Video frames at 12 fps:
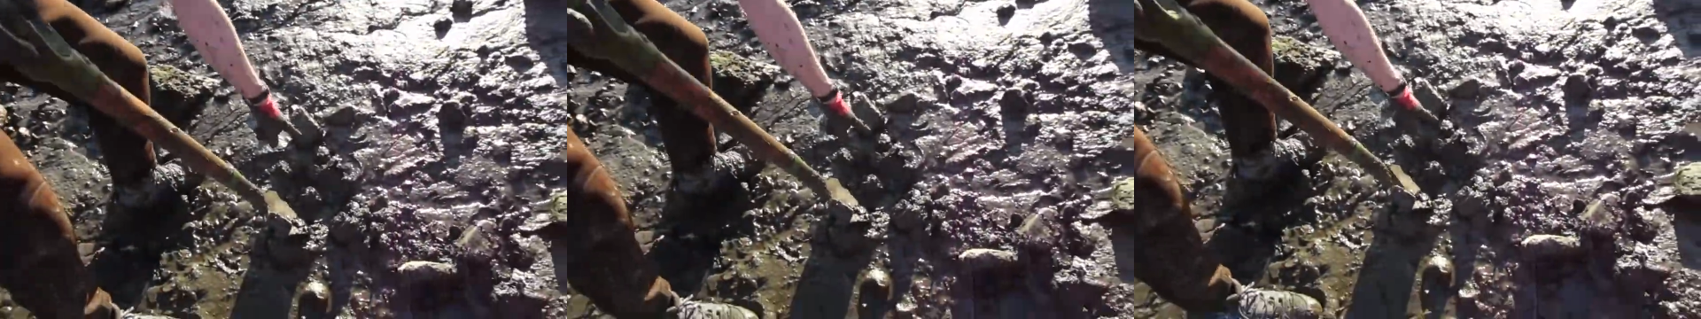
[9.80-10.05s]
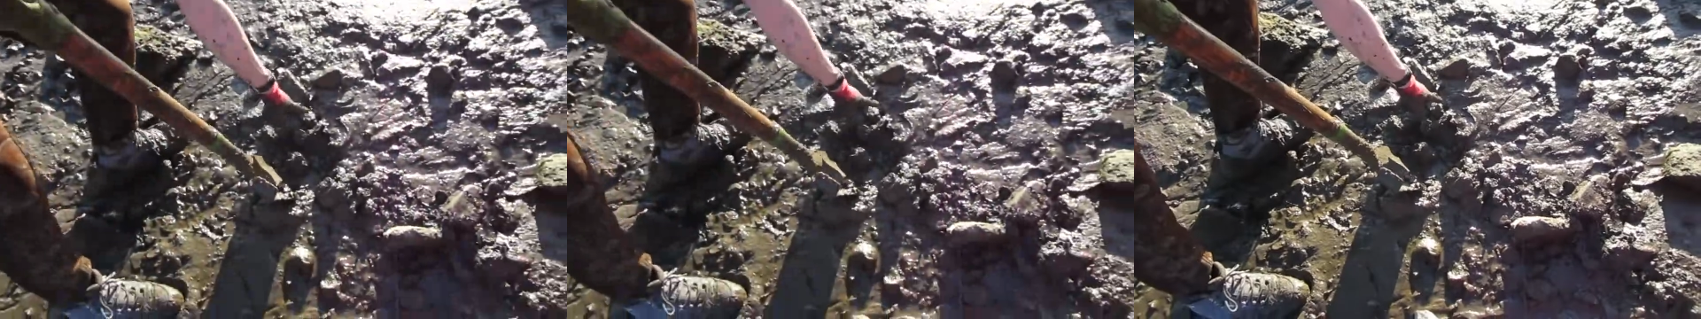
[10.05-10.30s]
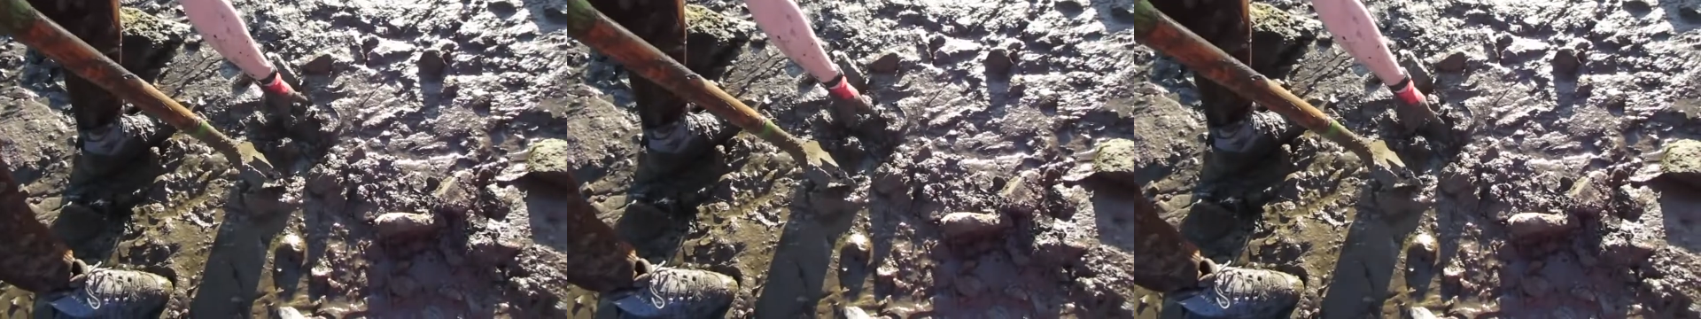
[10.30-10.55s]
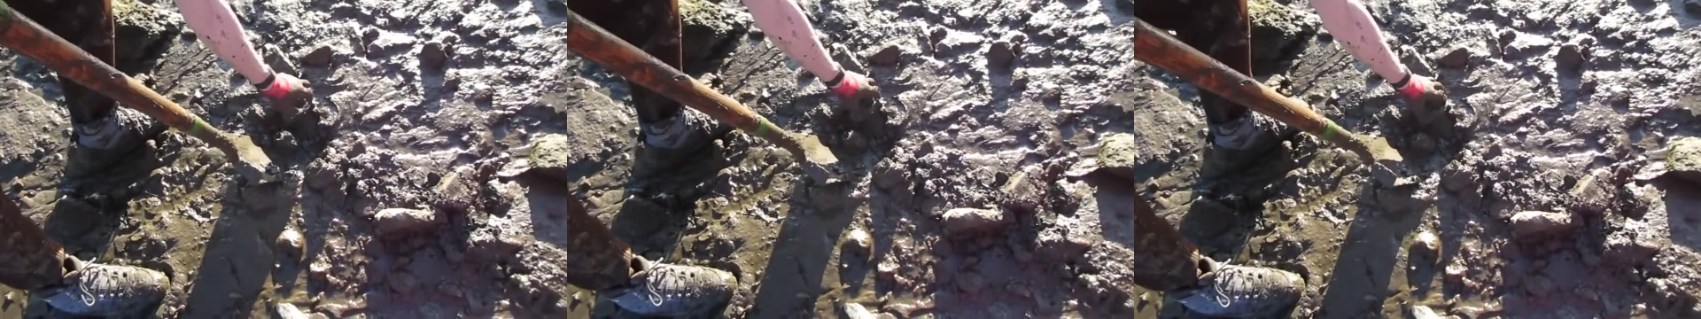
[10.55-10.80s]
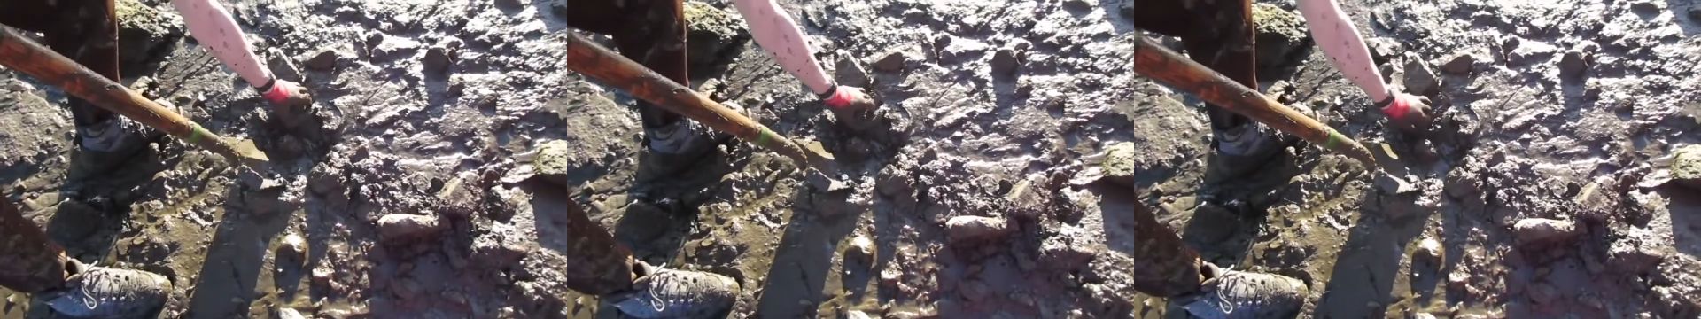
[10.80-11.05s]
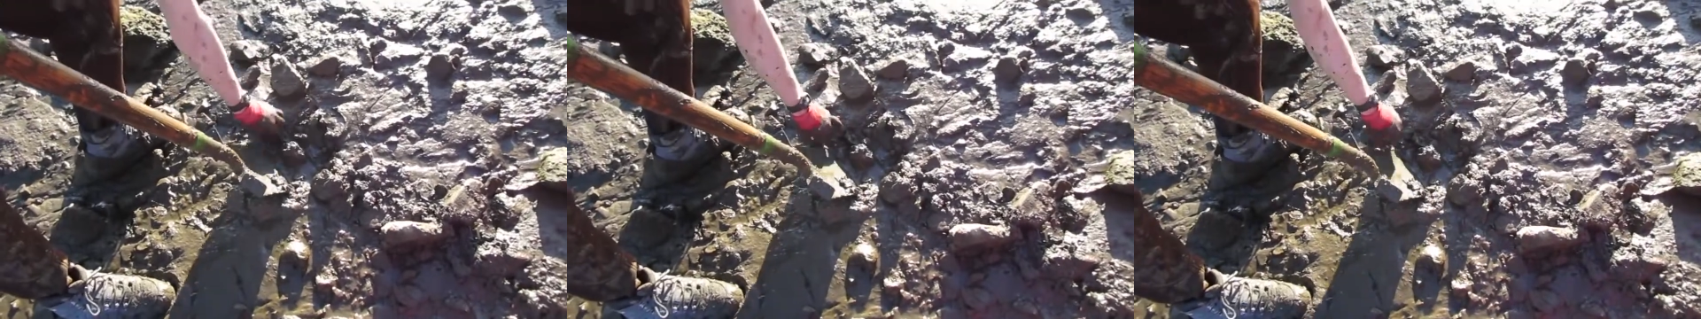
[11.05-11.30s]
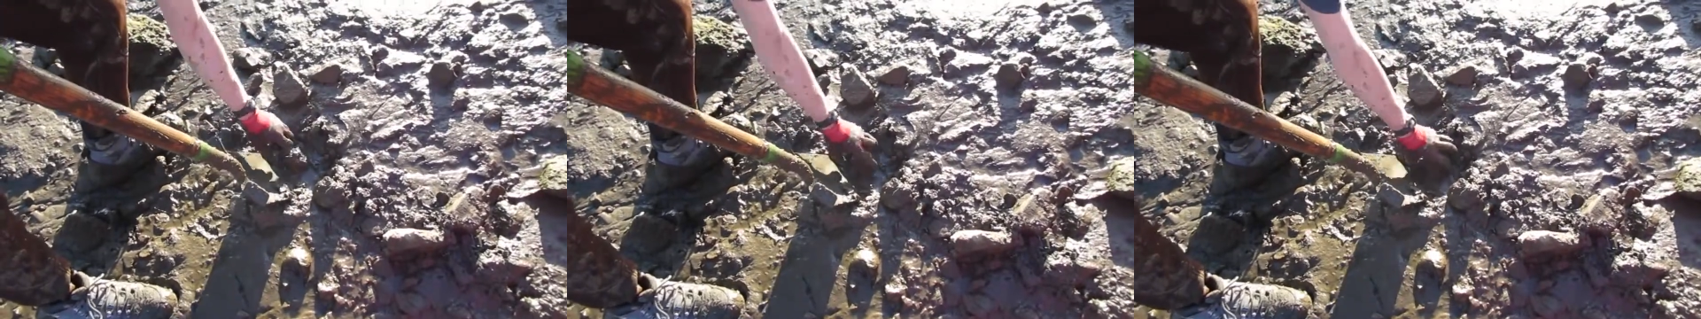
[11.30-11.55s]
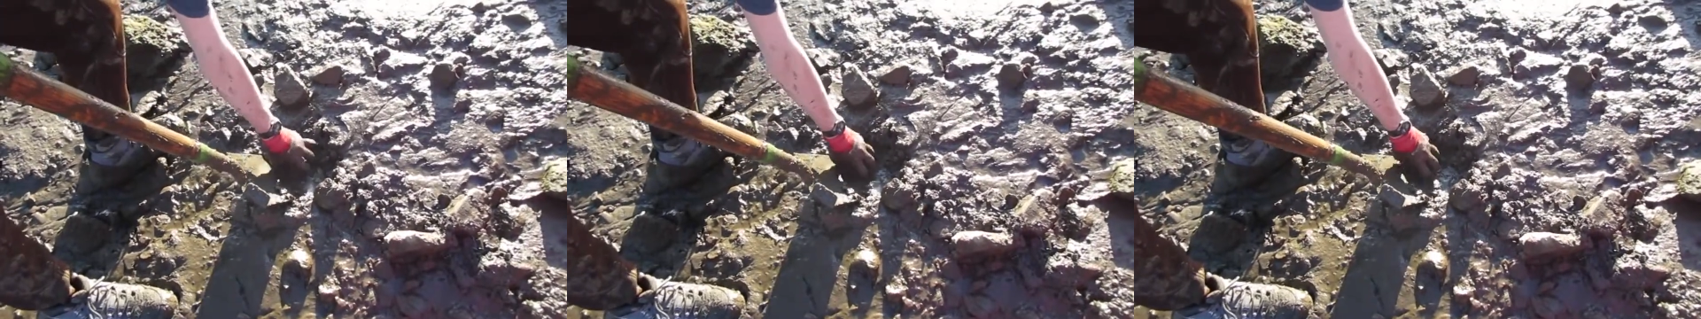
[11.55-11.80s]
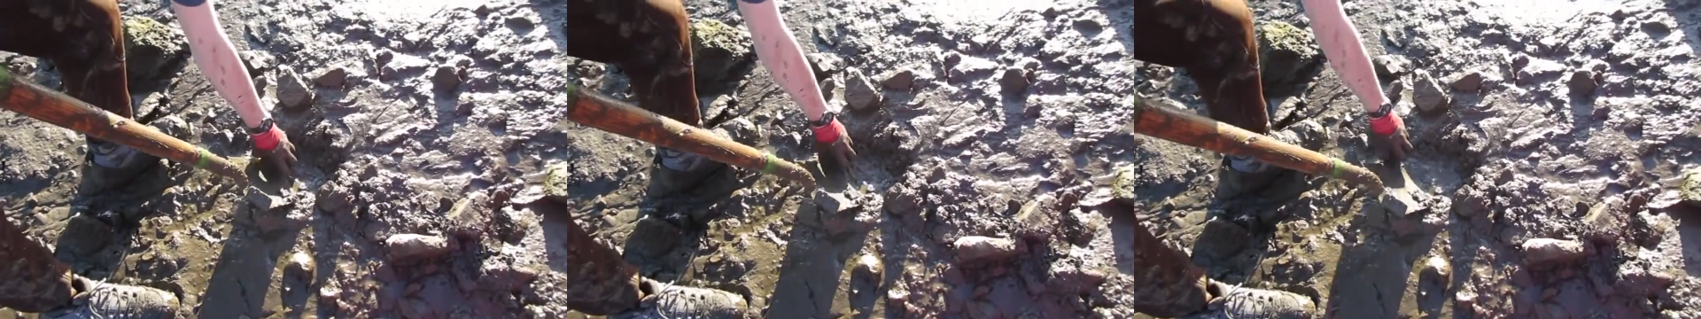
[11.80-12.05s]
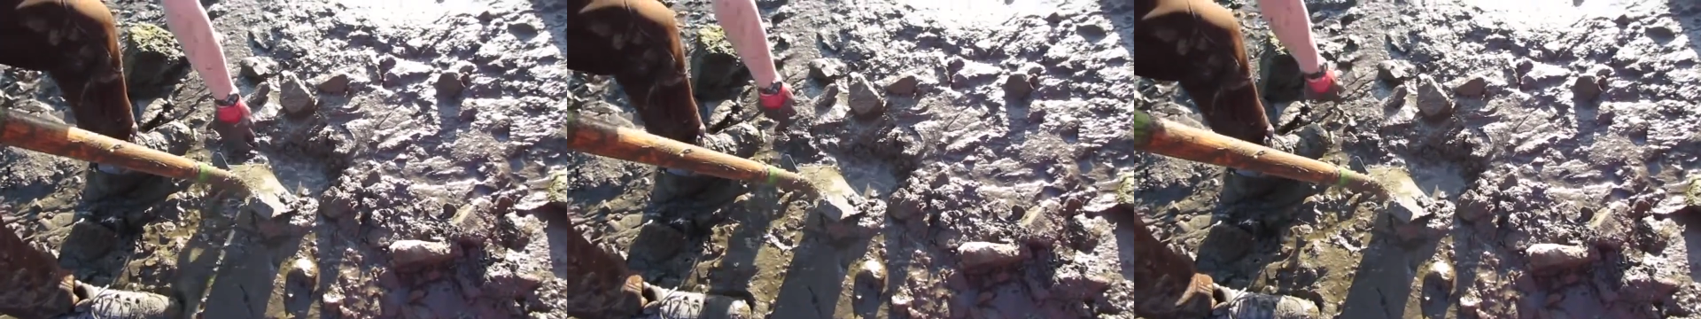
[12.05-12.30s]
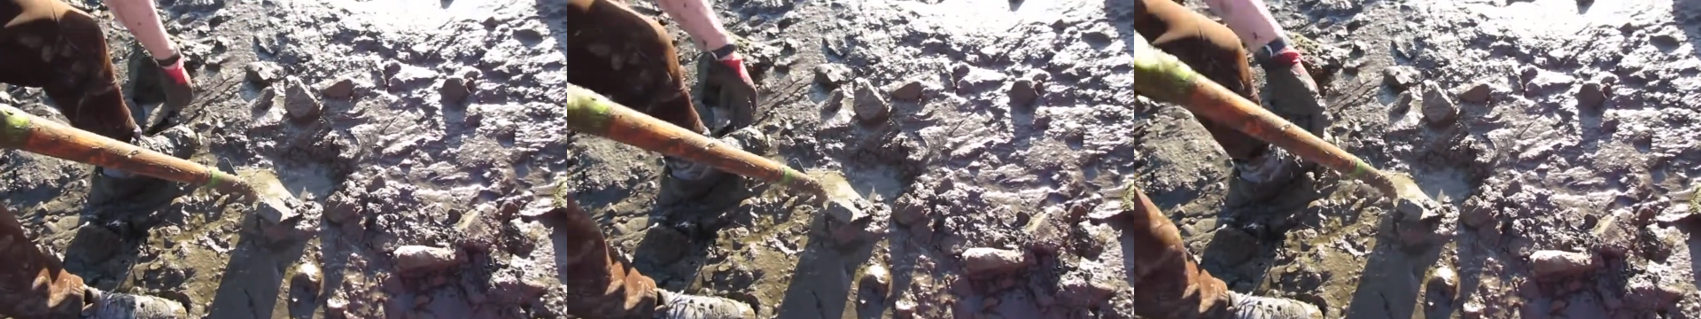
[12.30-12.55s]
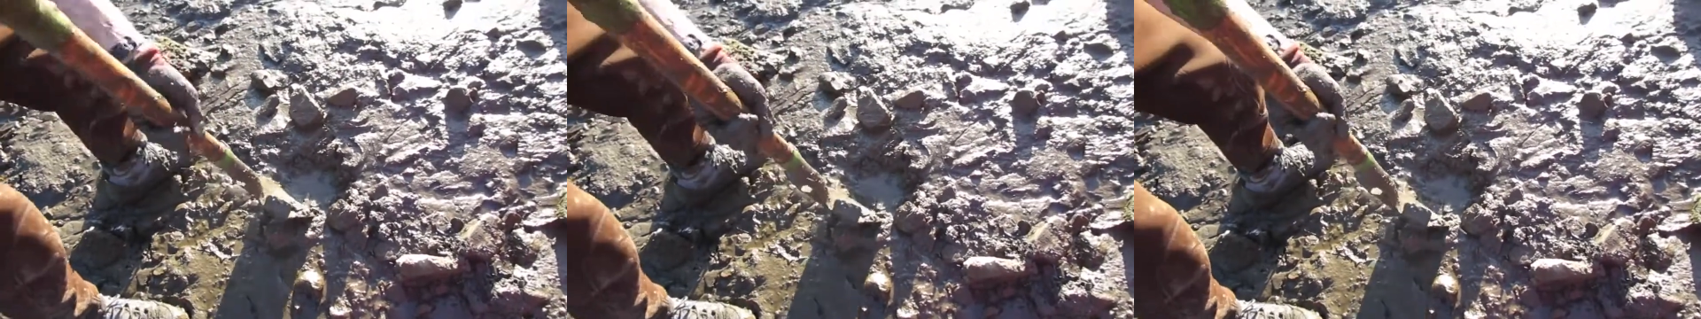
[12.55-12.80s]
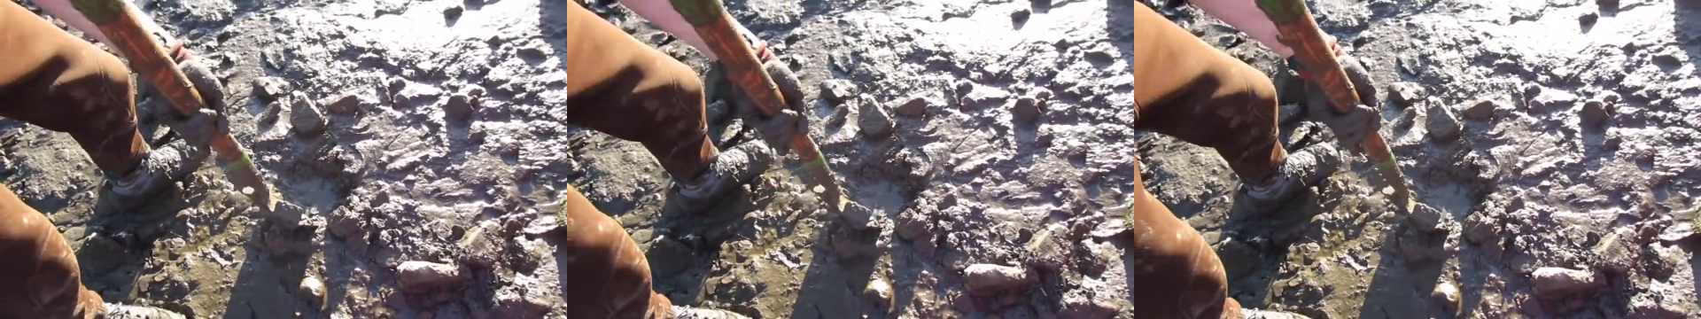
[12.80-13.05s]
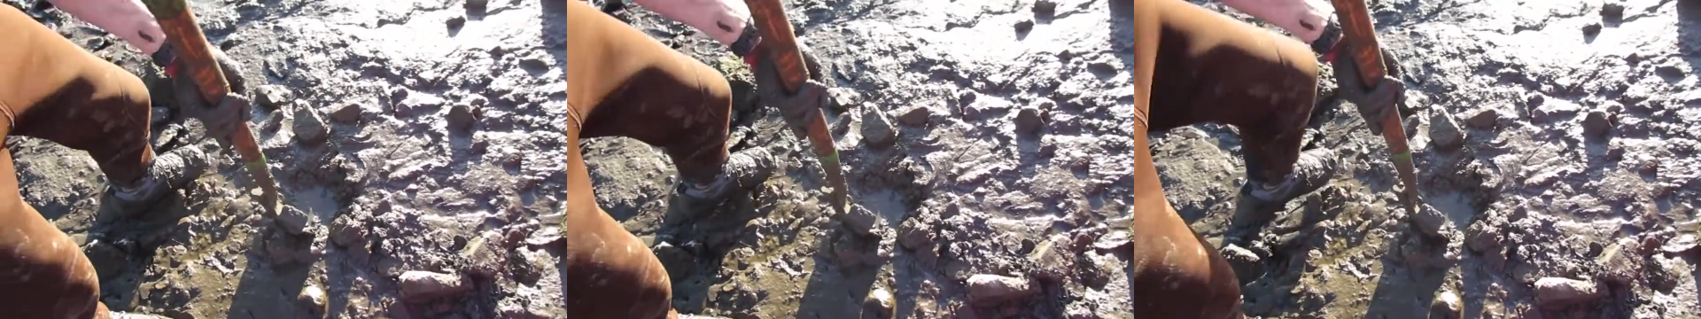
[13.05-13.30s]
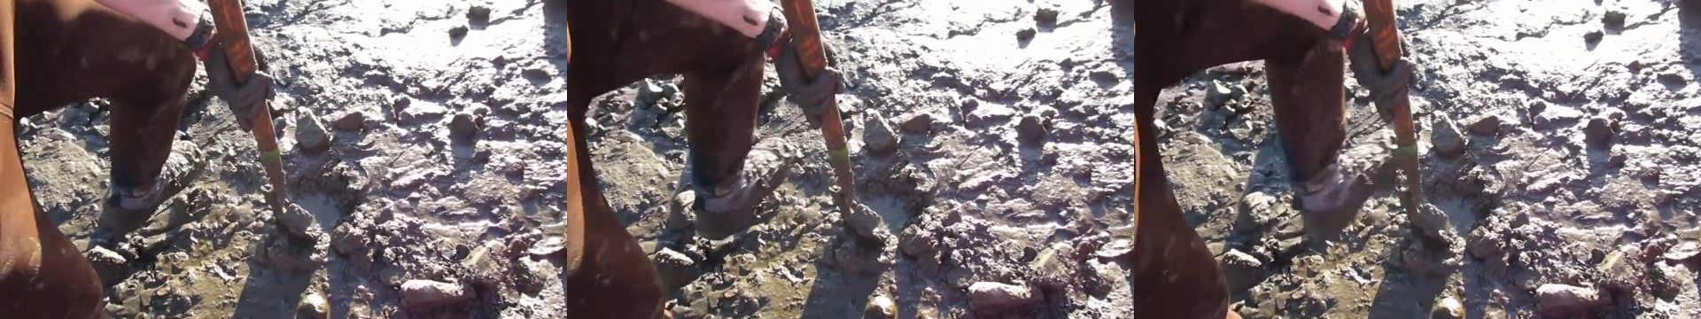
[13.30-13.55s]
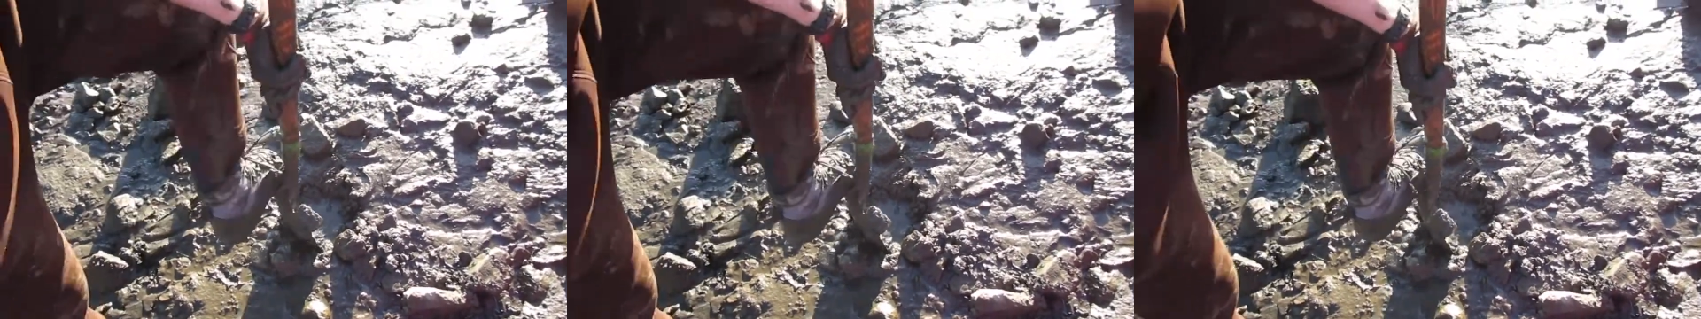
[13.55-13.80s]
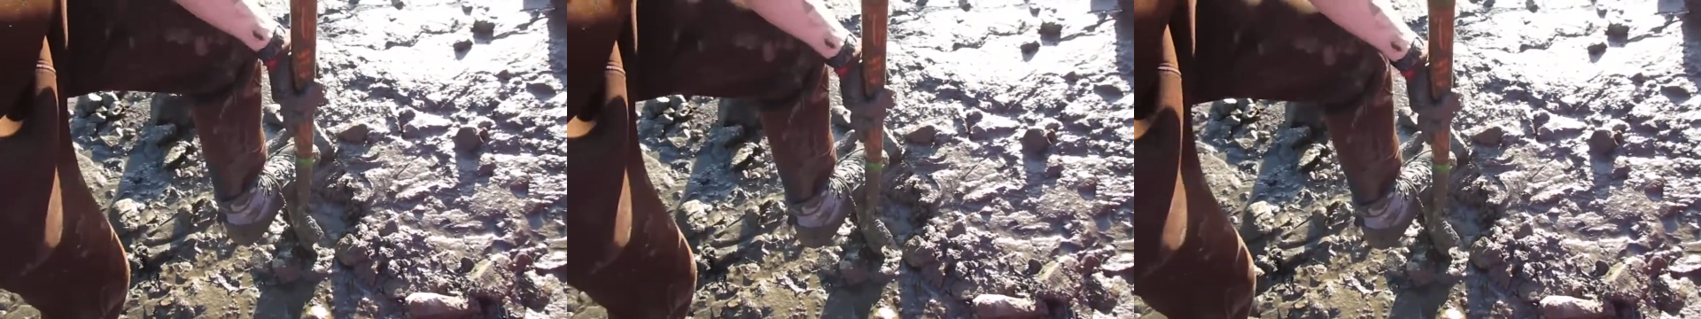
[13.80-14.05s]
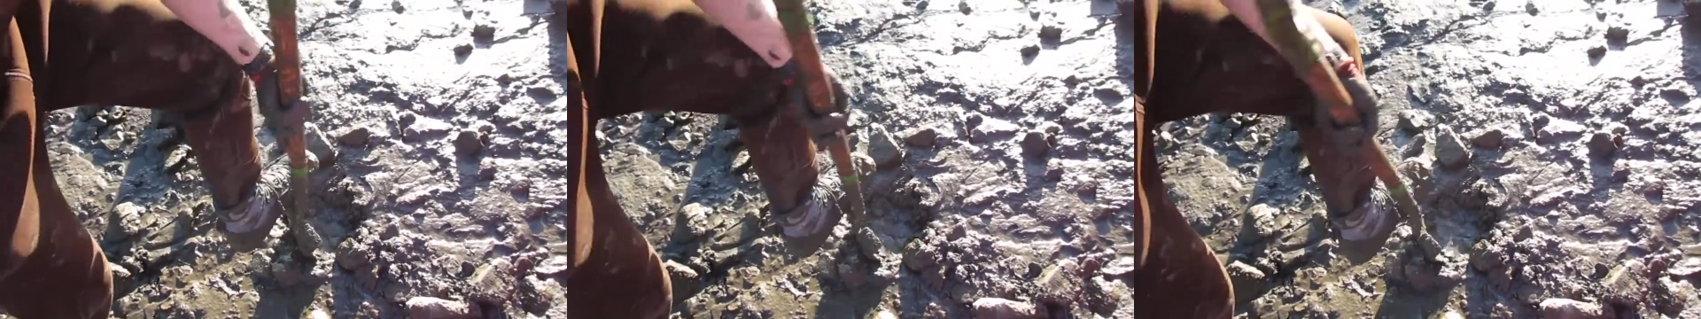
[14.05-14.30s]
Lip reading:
No face is visible, so there are no lips to read.